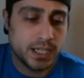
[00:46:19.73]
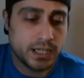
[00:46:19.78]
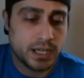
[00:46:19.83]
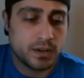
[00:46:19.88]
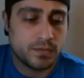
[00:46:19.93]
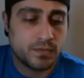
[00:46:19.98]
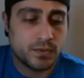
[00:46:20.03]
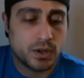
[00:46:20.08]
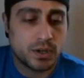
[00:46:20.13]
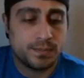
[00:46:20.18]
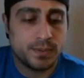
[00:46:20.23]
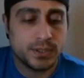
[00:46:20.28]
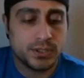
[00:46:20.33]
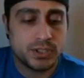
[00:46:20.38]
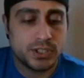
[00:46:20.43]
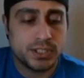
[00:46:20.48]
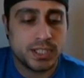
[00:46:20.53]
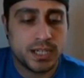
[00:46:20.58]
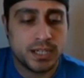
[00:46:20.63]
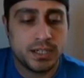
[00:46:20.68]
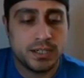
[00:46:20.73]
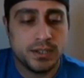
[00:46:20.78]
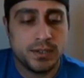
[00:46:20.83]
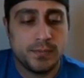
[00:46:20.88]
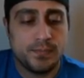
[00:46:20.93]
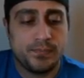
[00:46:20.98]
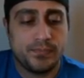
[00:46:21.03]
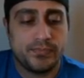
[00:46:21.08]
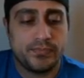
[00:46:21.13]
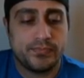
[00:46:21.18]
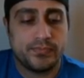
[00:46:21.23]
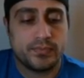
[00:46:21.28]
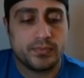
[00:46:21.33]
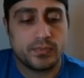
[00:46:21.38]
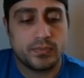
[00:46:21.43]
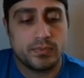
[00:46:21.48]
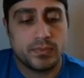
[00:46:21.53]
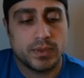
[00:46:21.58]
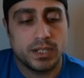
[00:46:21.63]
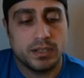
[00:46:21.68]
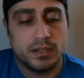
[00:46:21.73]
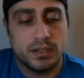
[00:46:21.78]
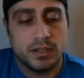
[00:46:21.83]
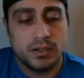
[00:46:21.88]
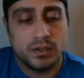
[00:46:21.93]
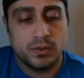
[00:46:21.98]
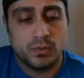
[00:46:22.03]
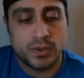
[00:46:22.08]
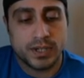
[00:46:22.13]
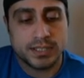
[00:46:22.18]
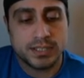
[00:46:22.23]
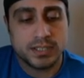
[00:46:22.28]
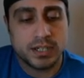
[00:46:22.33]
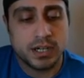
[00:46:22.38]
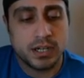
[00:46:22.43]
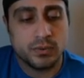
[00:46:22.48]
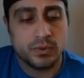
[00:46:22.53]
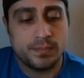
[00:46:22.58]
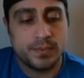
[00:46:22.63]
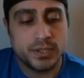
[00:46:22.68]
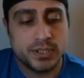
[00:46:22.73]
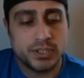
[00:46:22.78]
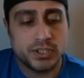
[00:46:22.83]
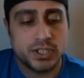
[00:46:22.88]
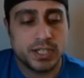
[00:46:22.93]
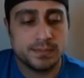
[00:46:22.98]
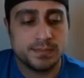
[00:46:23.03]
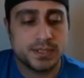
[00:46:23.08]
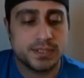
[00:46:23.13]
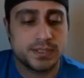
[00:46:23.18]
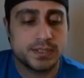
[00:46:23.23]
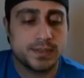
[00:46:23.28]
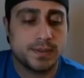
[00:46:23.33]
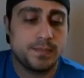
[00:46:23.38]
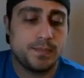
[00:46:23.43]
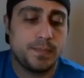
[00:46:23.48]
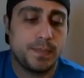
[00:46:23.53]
Now for our push day, we're going to start with push-ups.